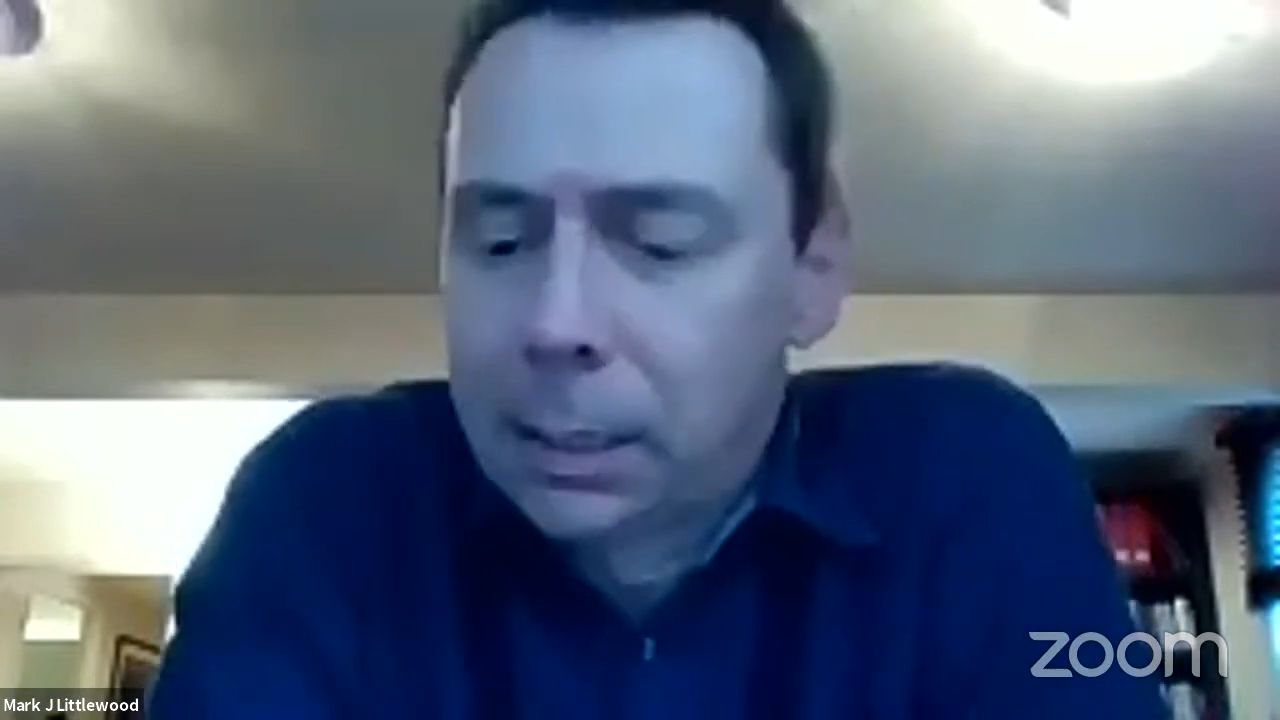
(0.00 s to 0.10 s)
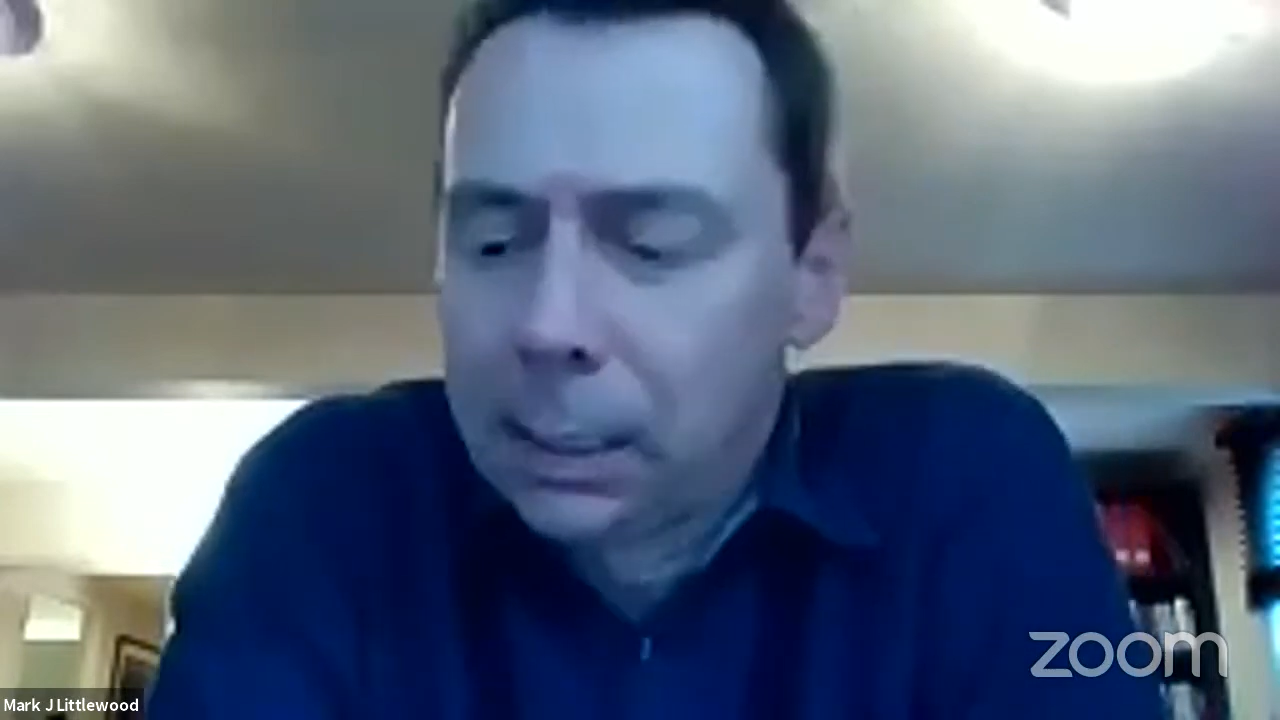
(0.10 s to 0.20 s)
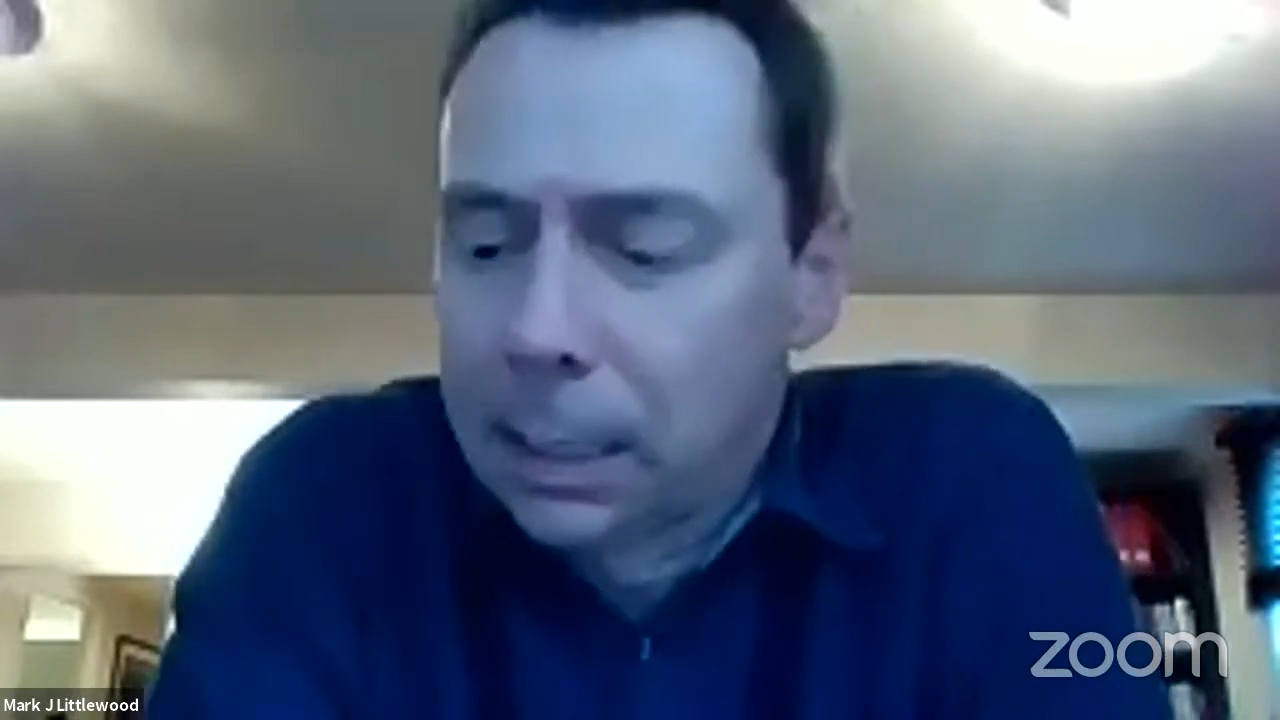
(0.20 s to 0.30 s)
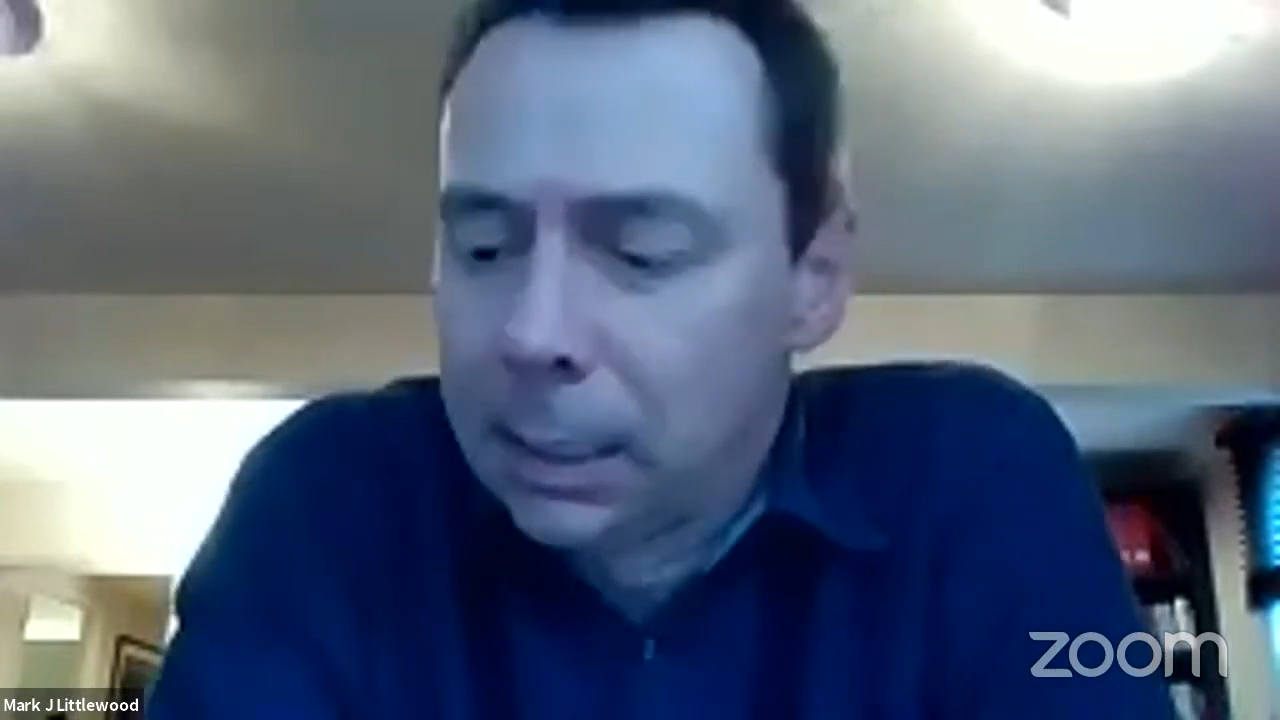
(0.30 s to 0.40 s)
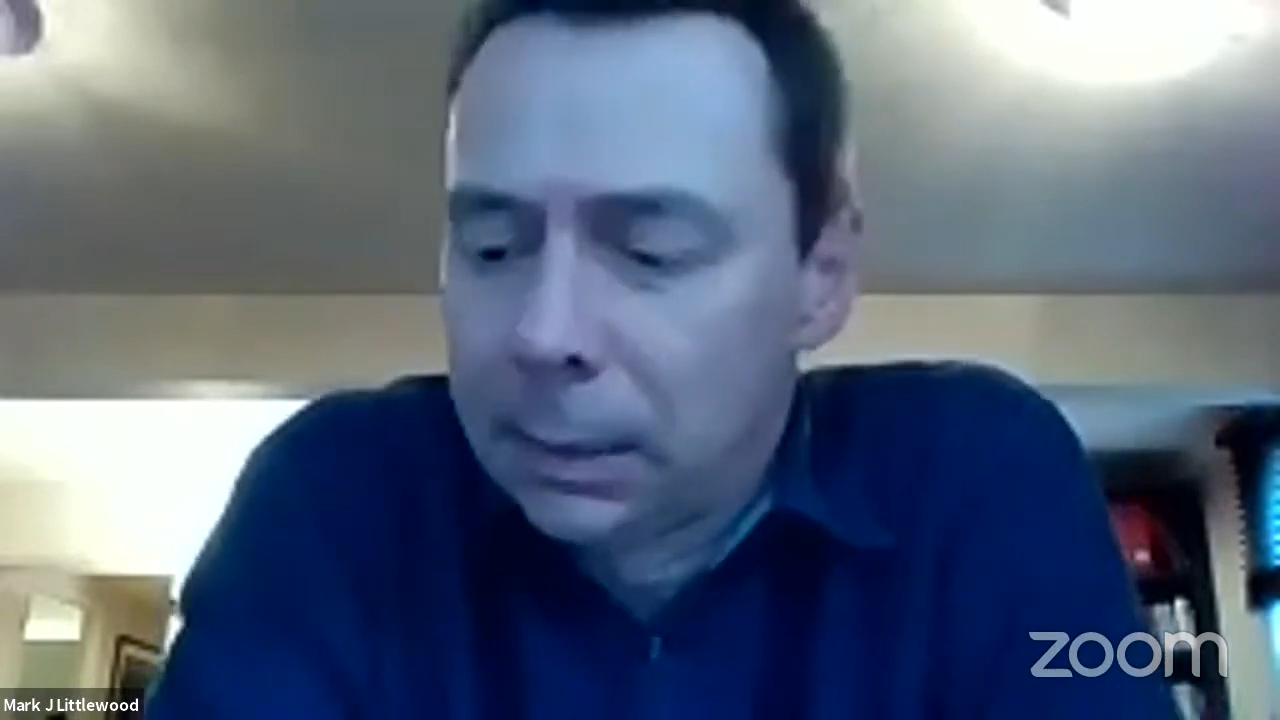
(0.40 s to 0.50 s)

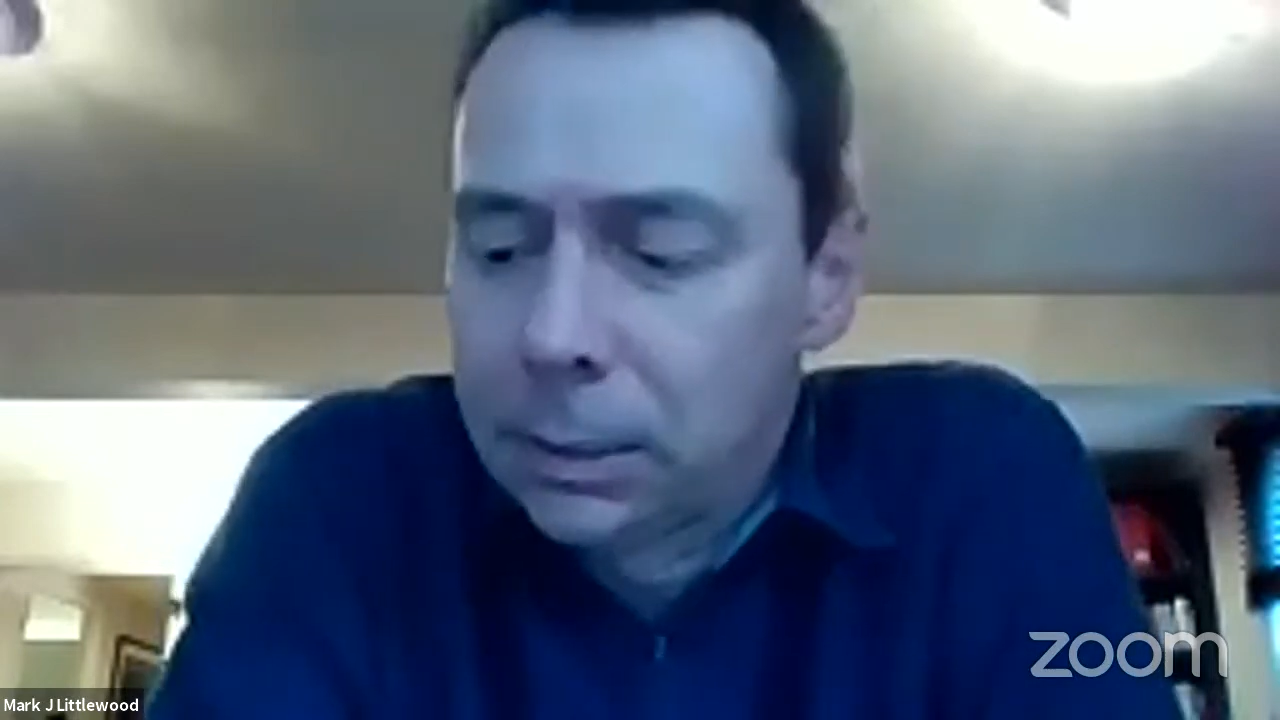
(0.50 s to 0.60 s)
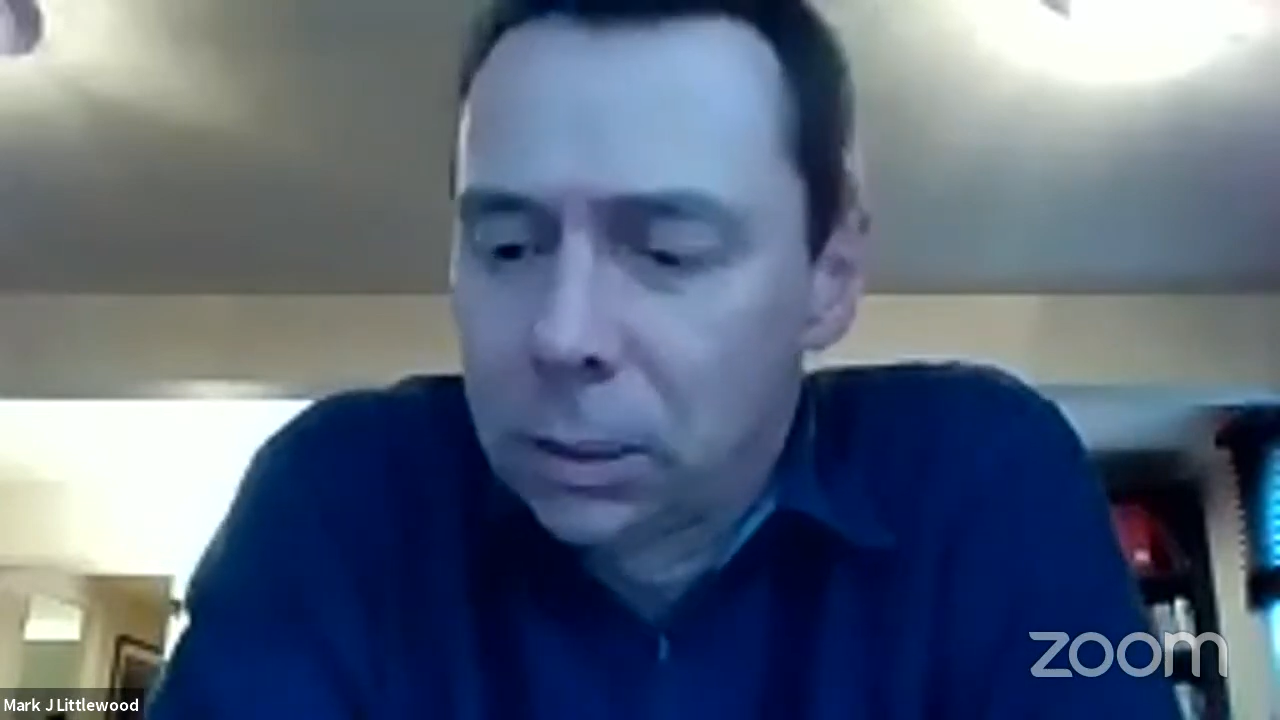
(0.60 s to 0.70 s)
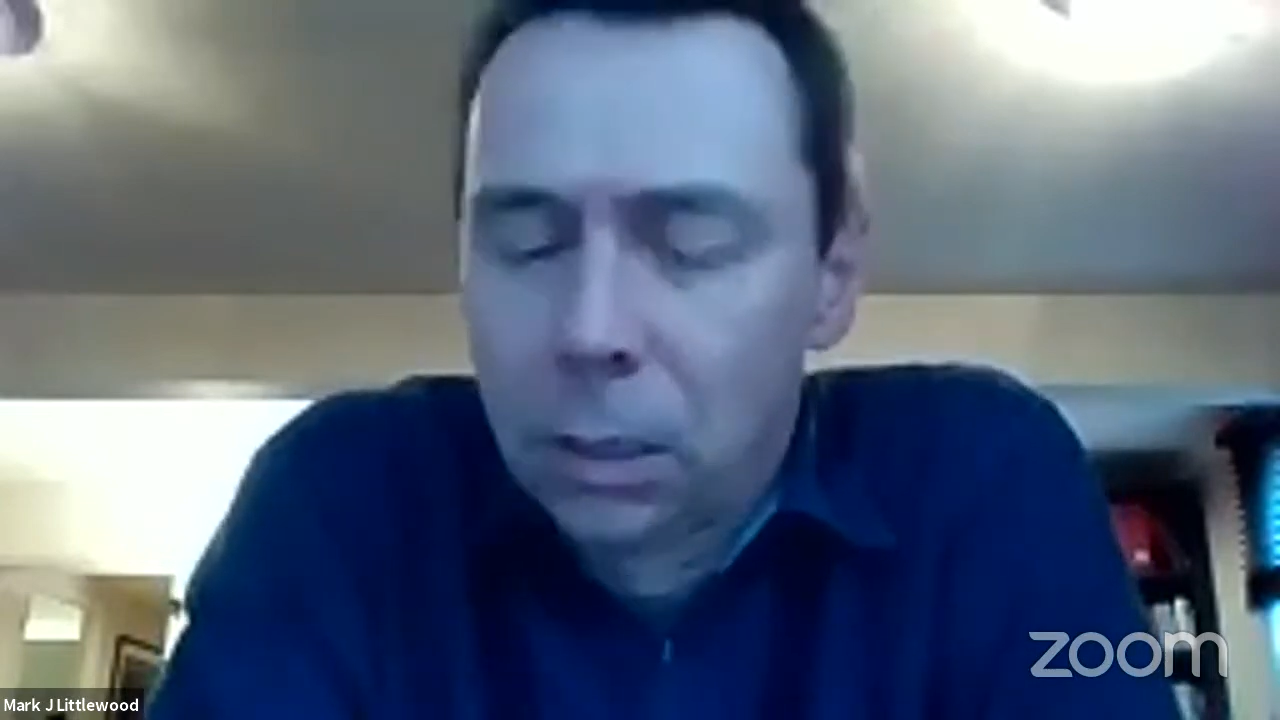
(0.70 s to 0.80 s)
there's a good